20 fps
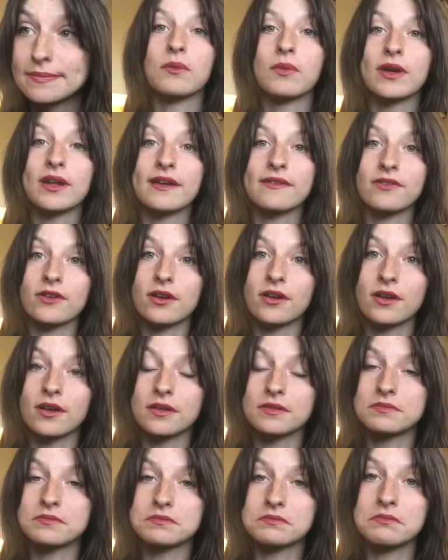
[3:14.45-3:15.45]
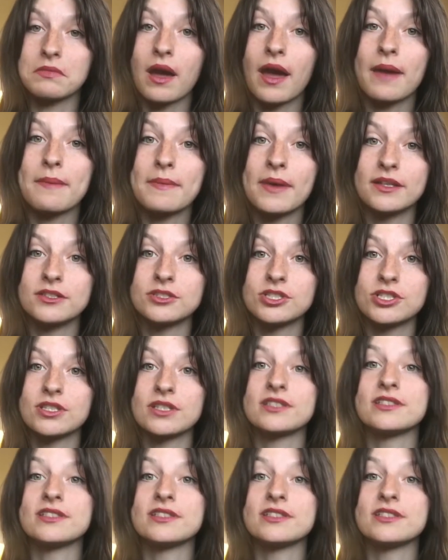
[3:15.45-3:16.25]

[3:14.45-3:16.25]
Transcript: Whatever I mentioned,